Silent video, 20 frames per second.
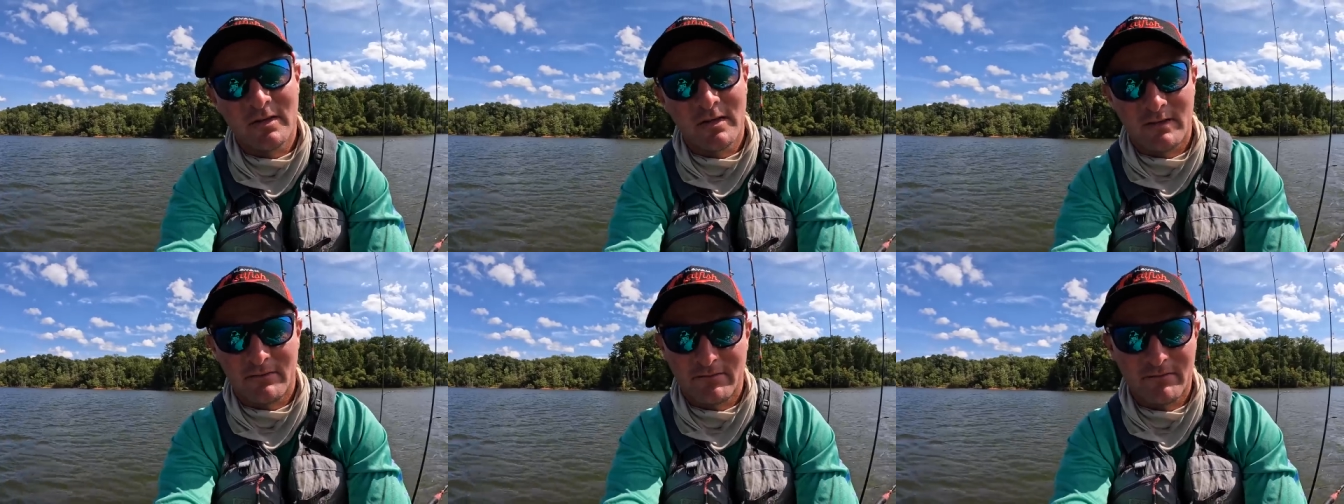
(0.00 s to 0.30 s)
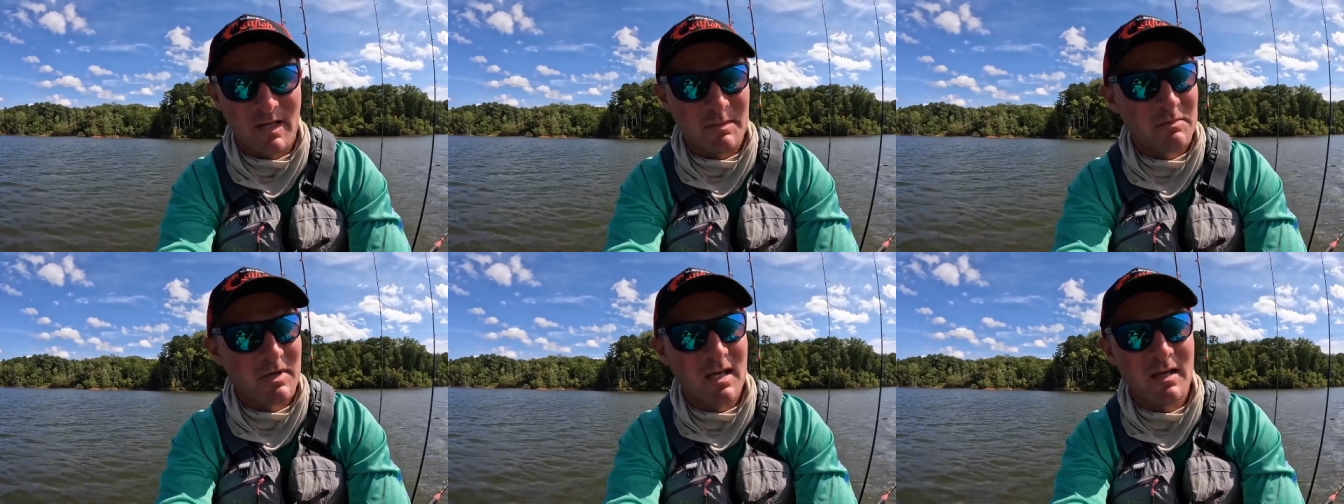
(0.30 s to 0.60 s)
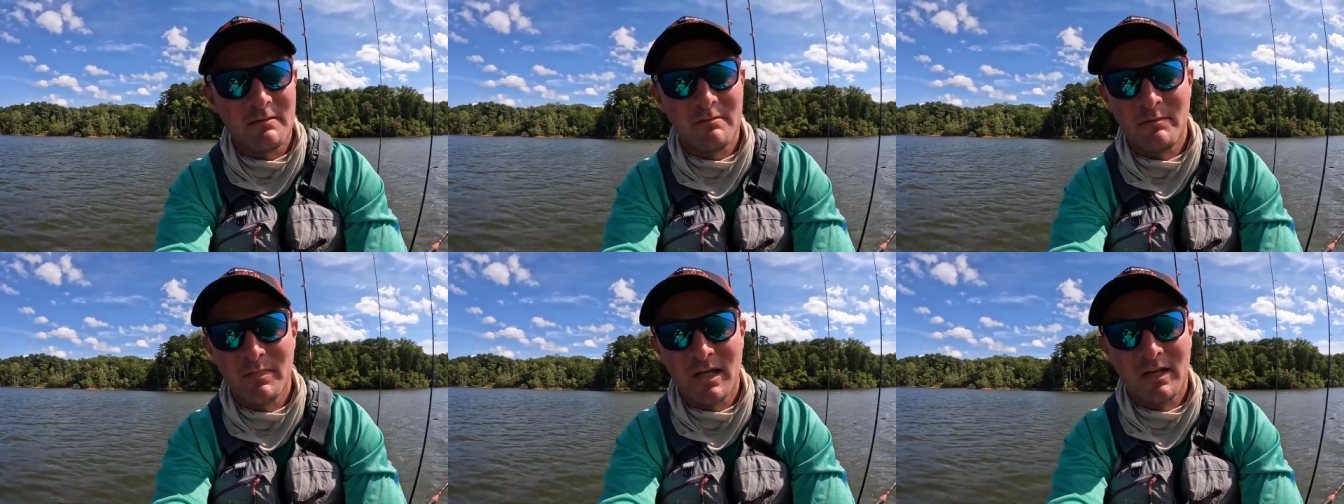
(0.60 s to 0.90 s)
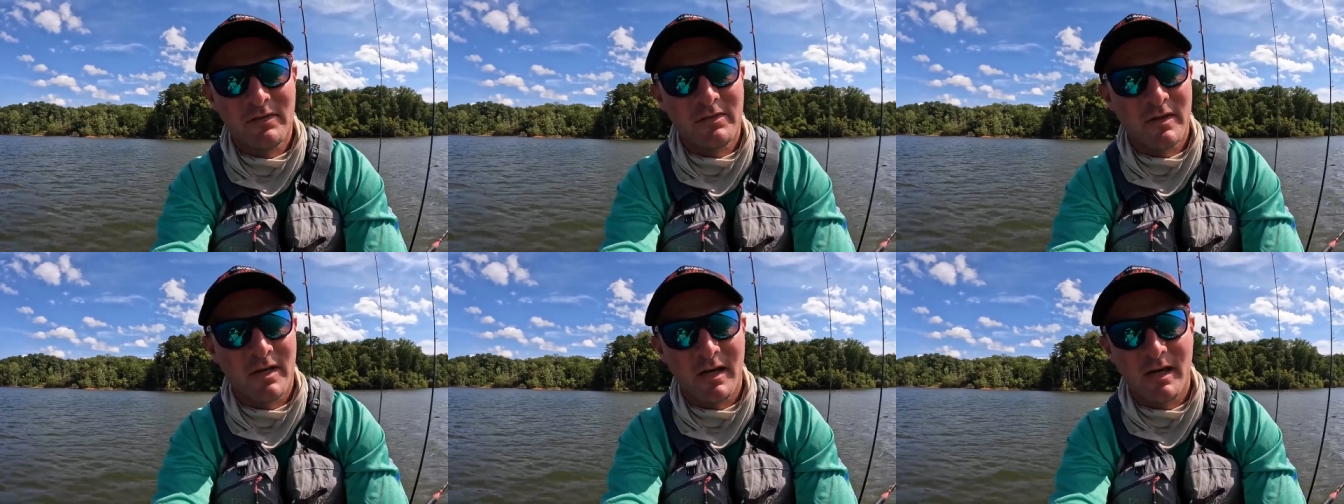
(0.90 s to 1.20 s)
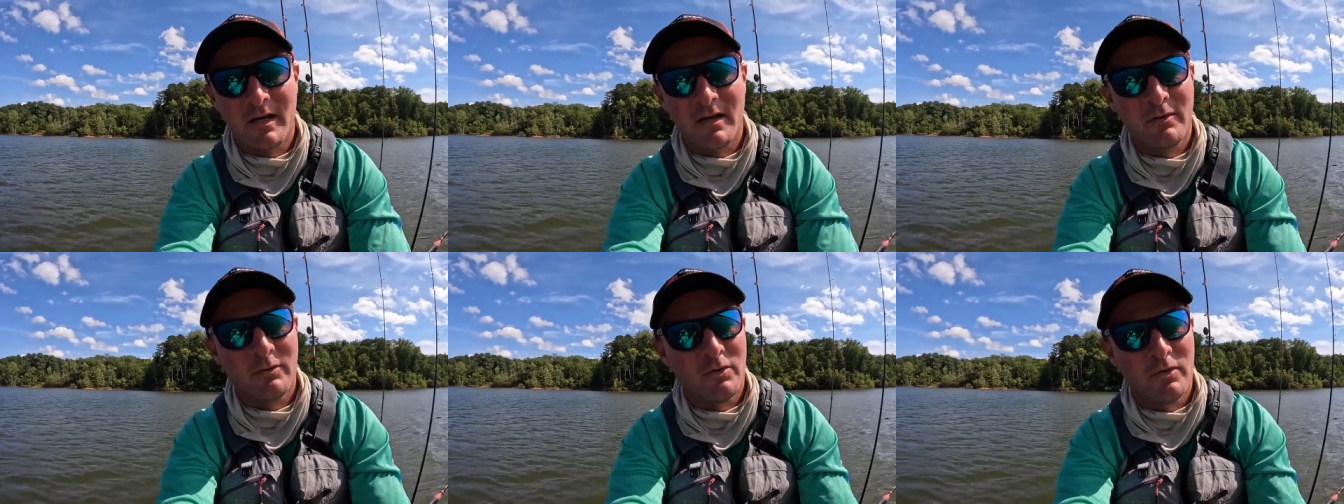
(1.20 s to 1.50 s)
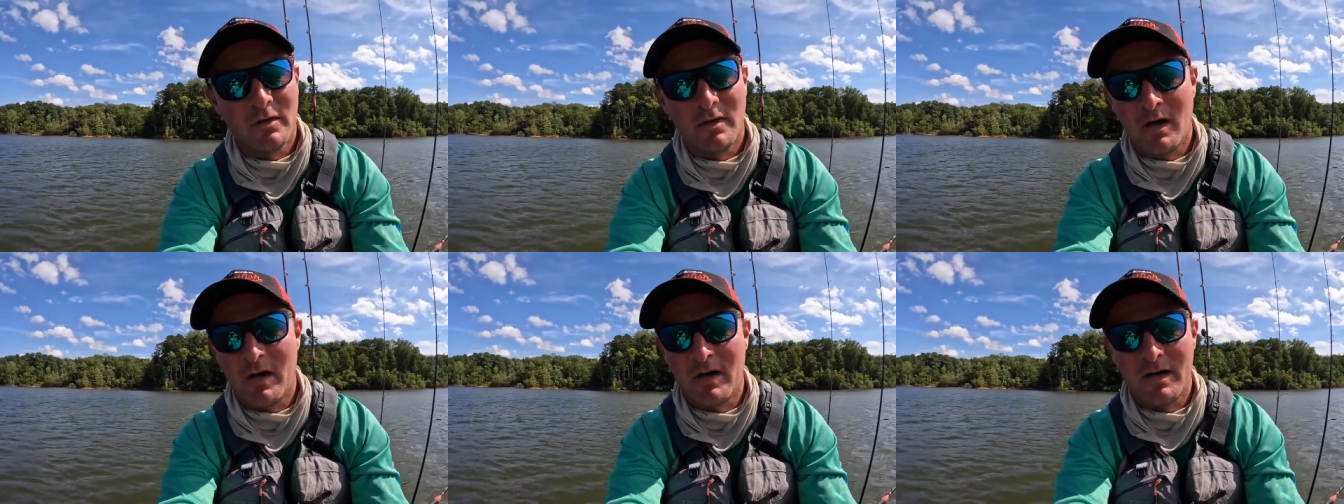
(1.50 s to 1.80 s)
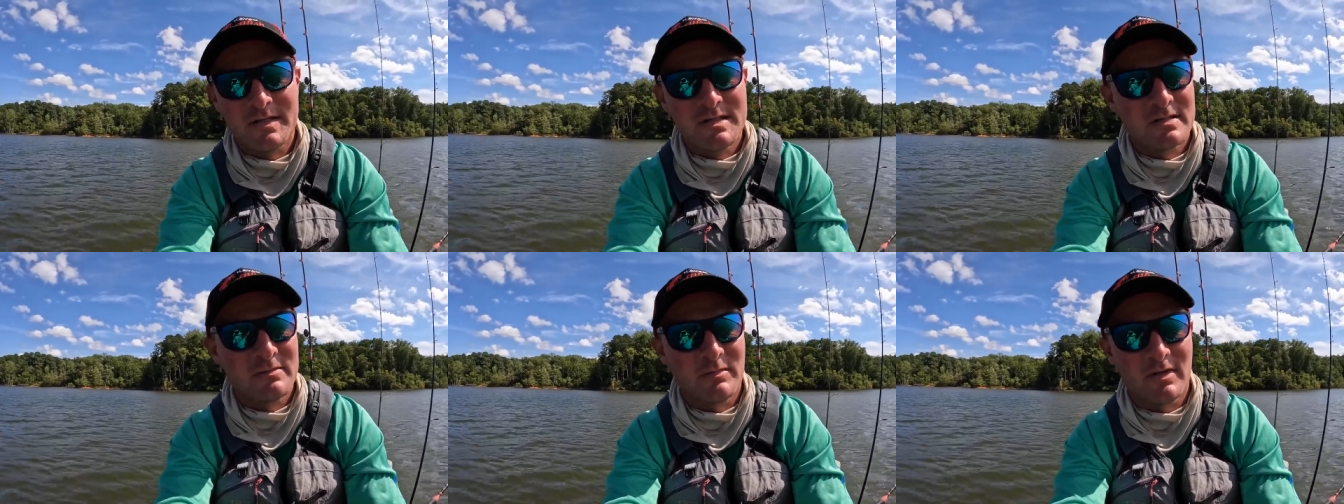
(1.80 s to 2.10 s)
And if I'm getting bit there, well,
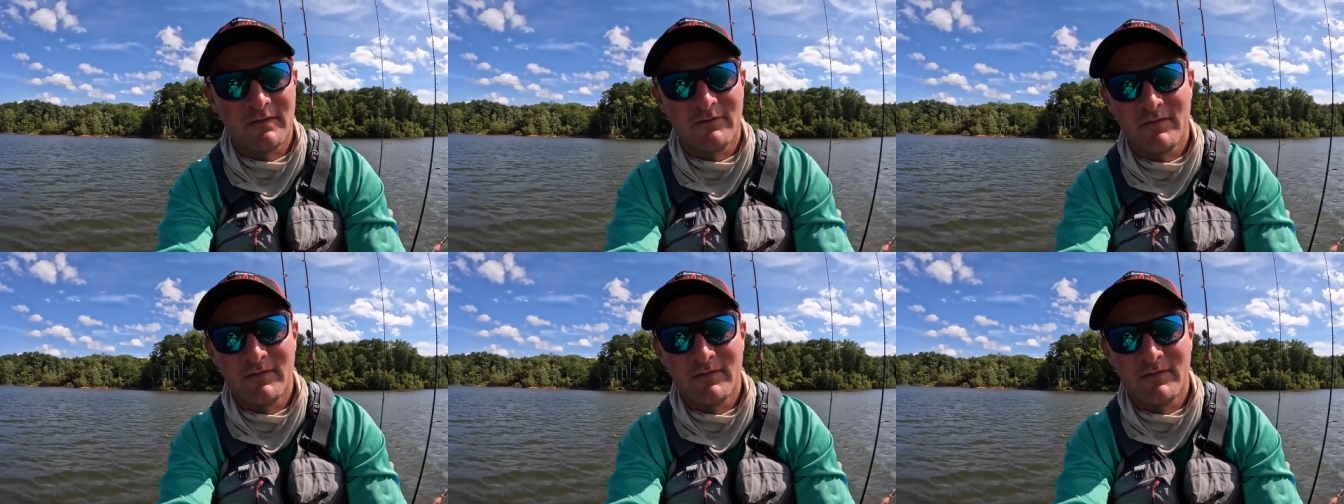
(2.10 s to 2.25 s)
awesome.